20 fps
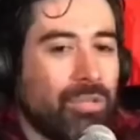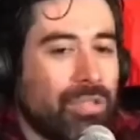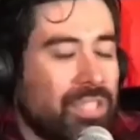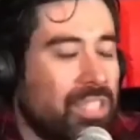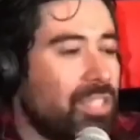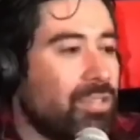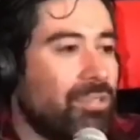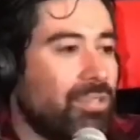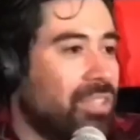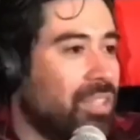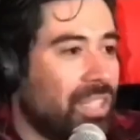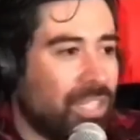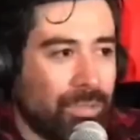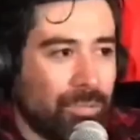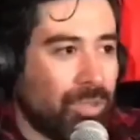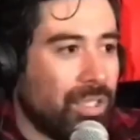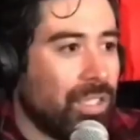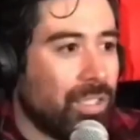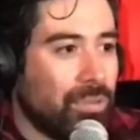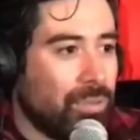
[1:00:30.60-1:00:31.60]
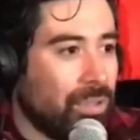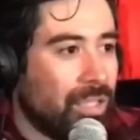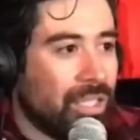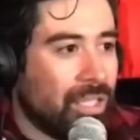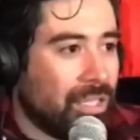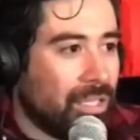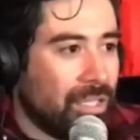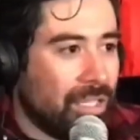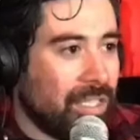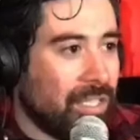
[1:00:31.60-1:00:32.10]
still done what you did
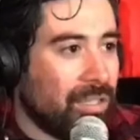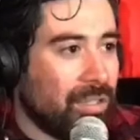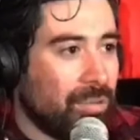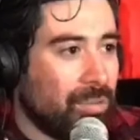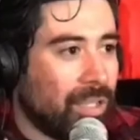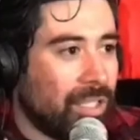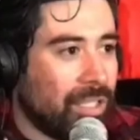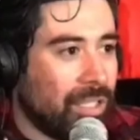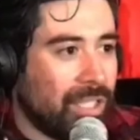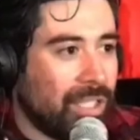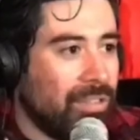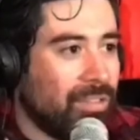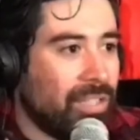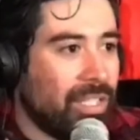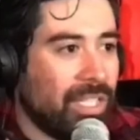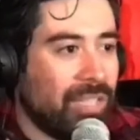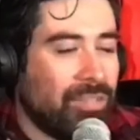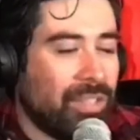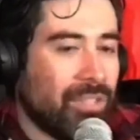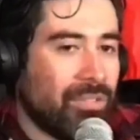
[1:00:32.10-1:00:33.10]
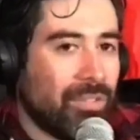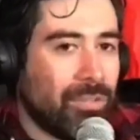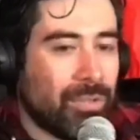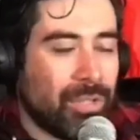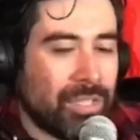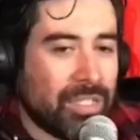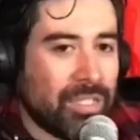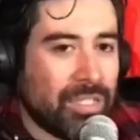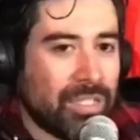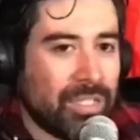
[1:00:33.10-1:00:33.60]
either way, even if it
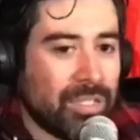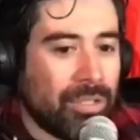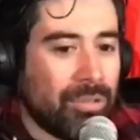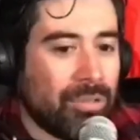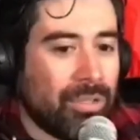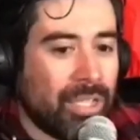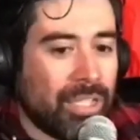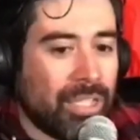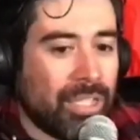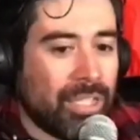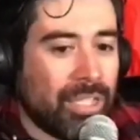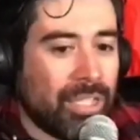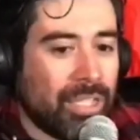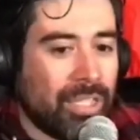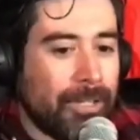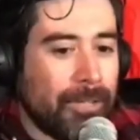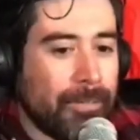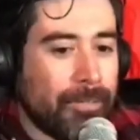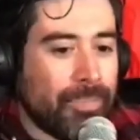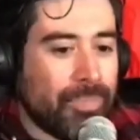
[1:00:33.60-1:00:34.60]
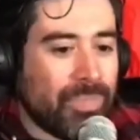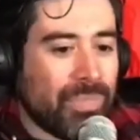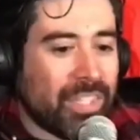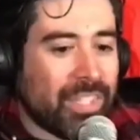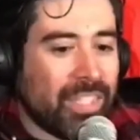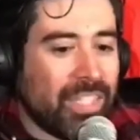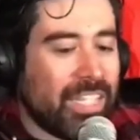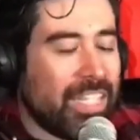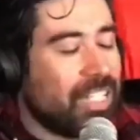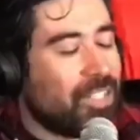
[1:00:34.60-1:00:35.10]
wasn't. So like,
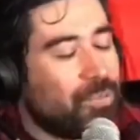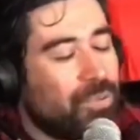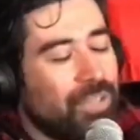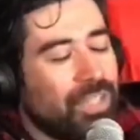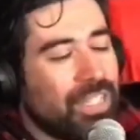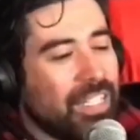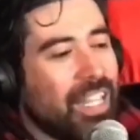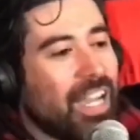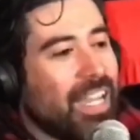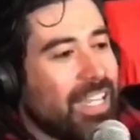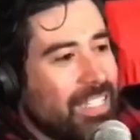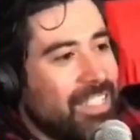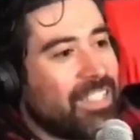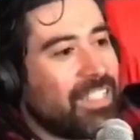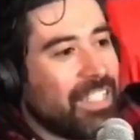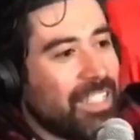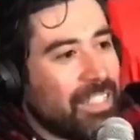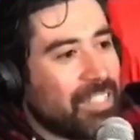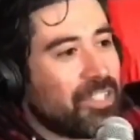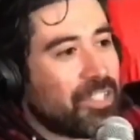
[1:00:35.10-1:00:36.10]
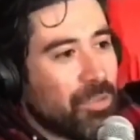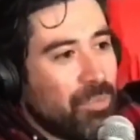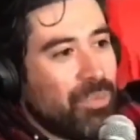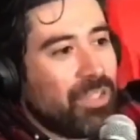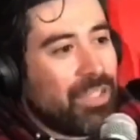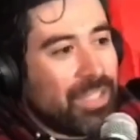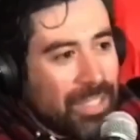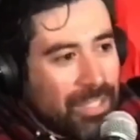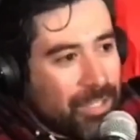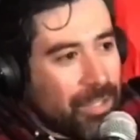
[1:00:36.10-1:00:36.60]
it's really nice seeing somebody
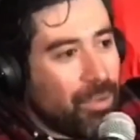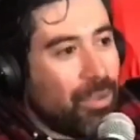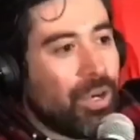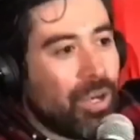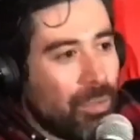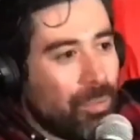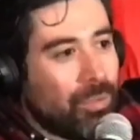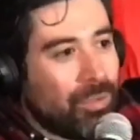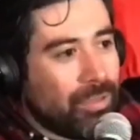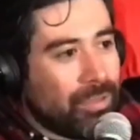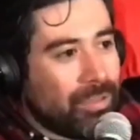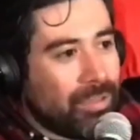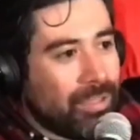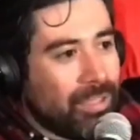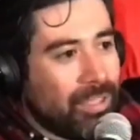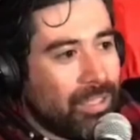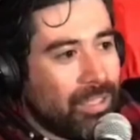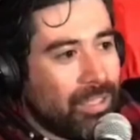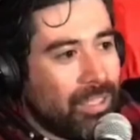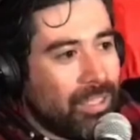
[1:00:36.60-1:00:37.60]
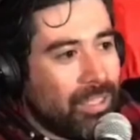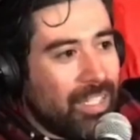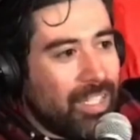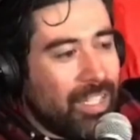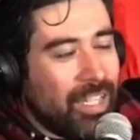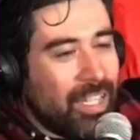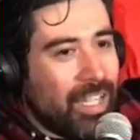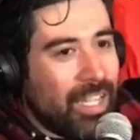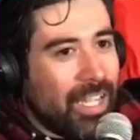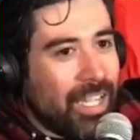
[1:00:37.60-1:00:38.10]
like so humble,
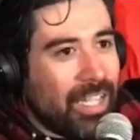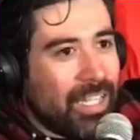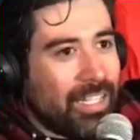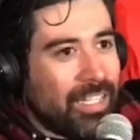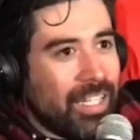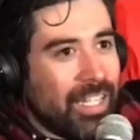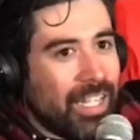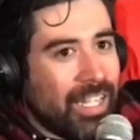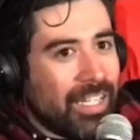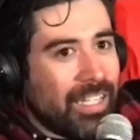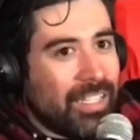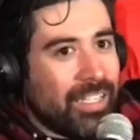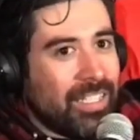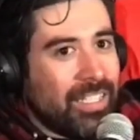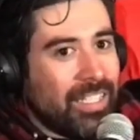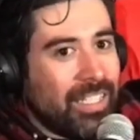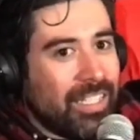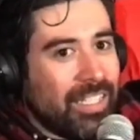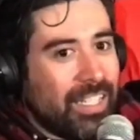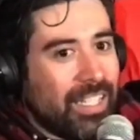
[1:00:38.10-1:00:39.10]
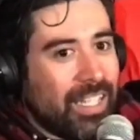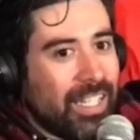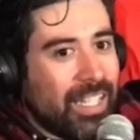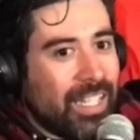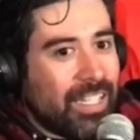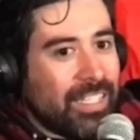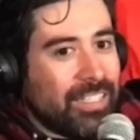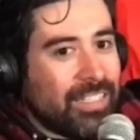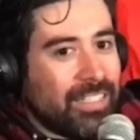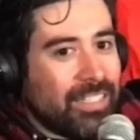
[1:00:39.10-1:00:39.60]
and
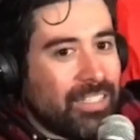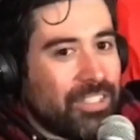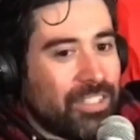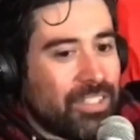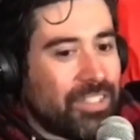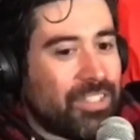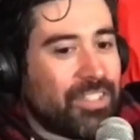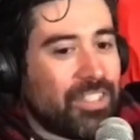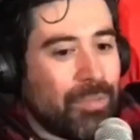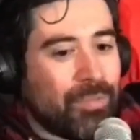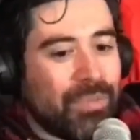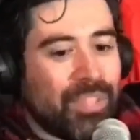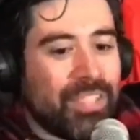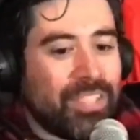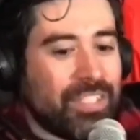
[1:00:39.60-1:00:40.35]
just something